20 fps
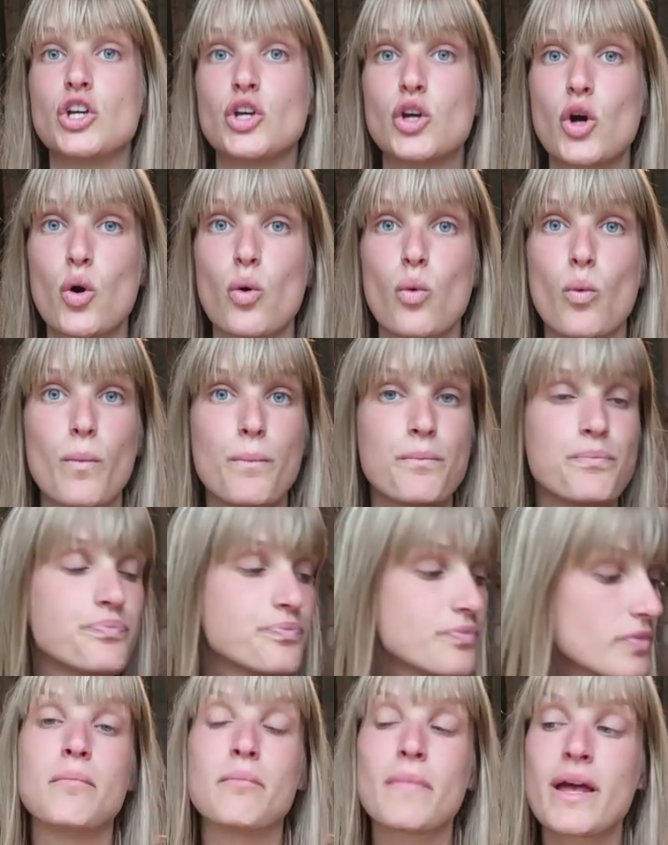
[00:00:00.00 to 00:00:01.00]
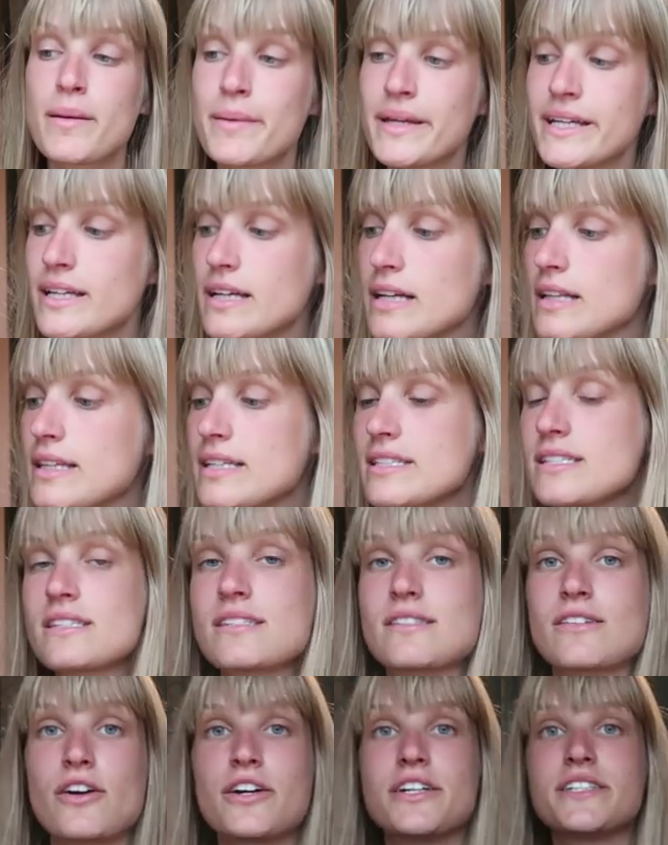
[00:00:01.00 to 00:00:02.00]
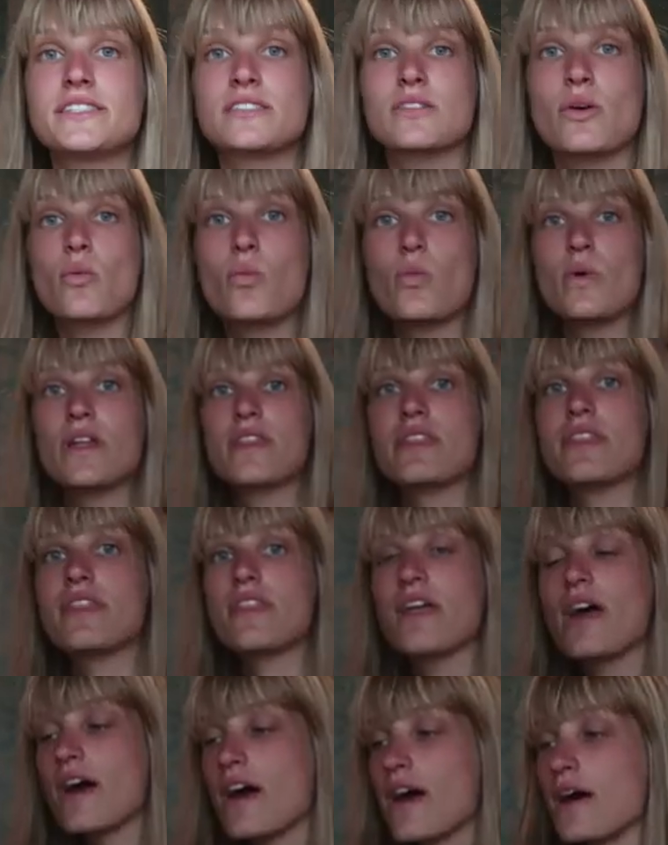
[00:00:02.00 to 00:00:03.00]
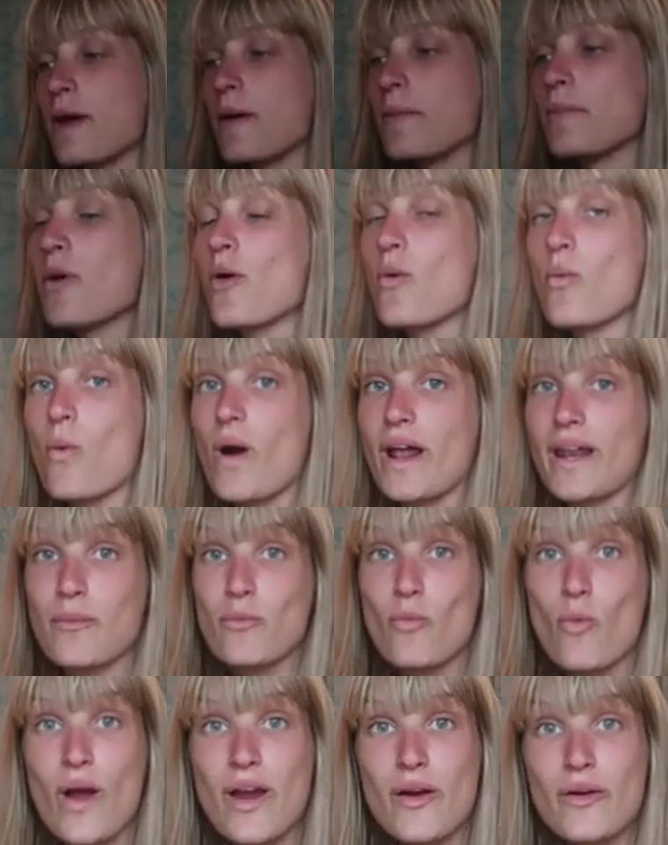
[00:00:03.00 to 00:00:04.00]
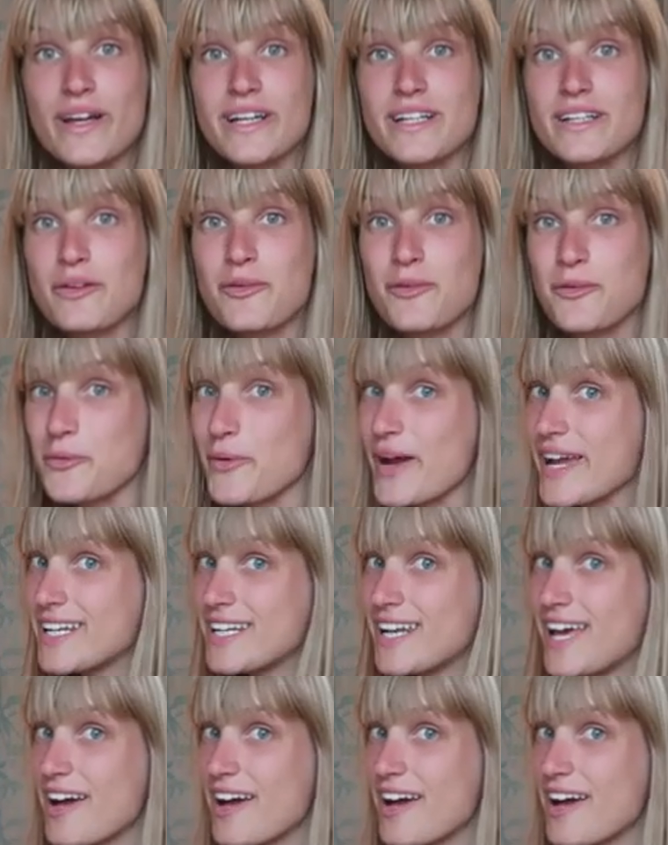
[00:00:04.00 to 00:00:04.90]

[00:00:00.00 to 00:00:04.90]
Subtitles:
go! Maybe let's start with what I'm wearing right